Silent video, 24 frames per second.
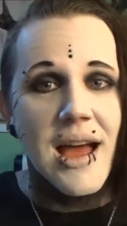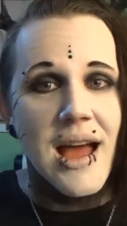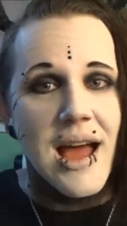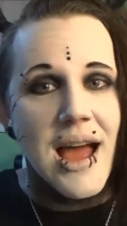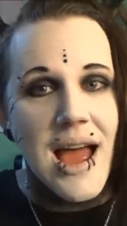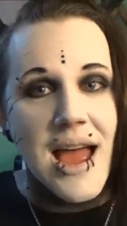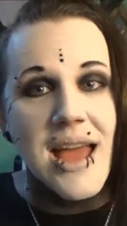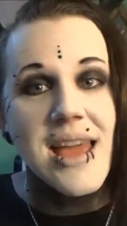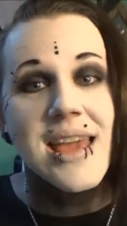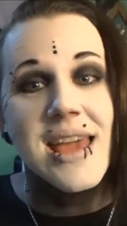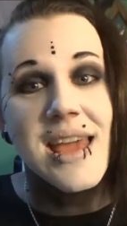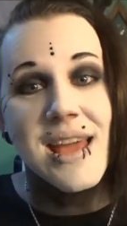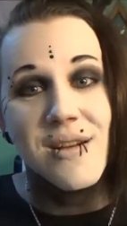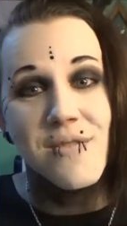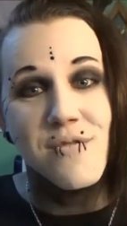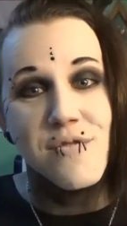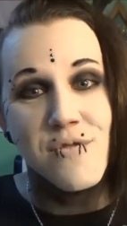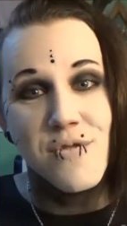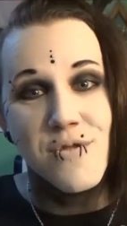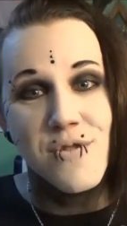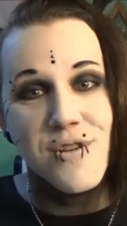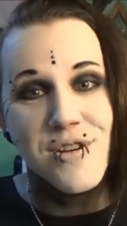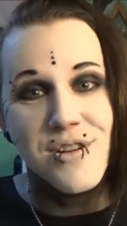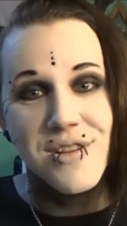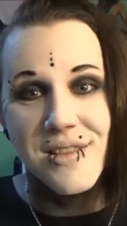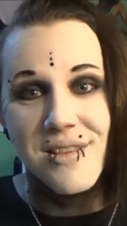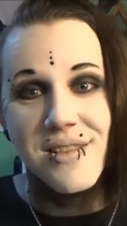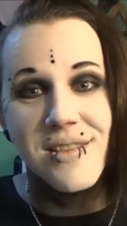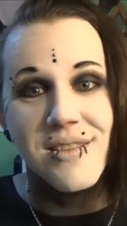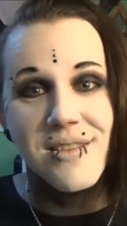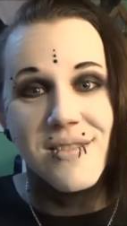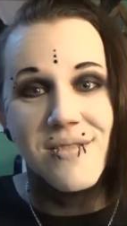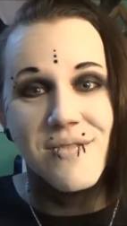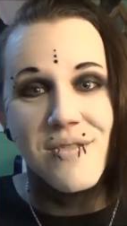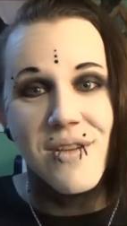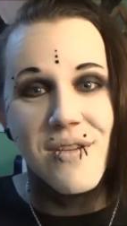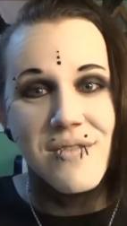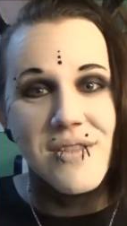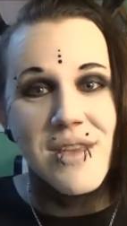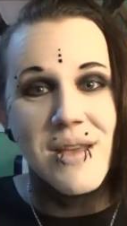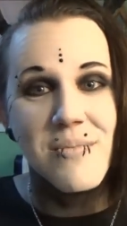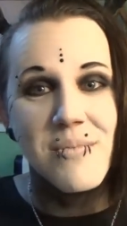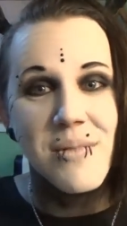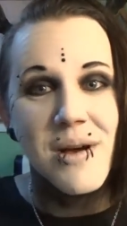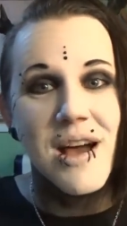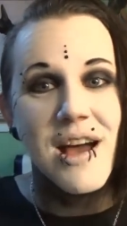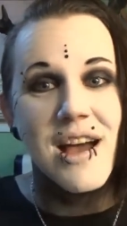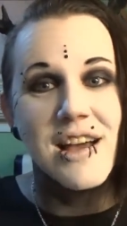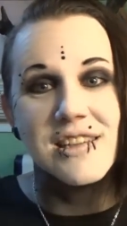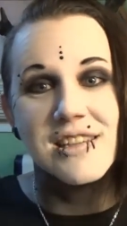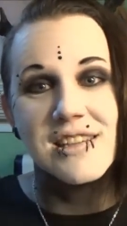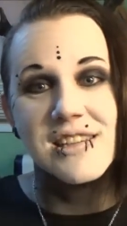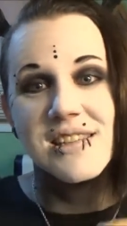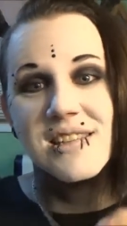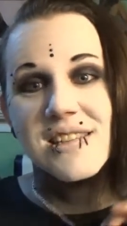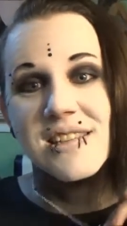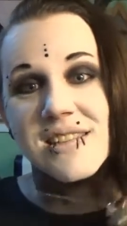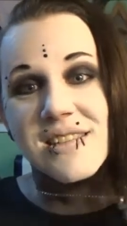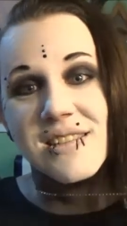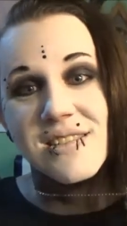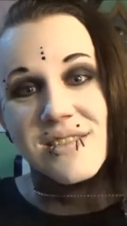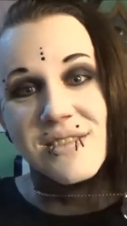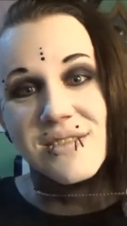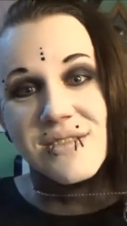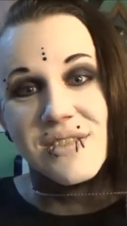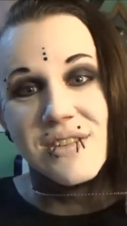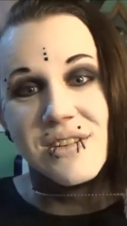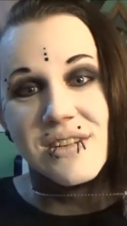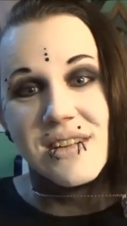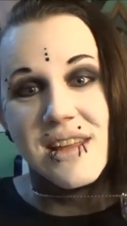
I can't afford fifteen bucks for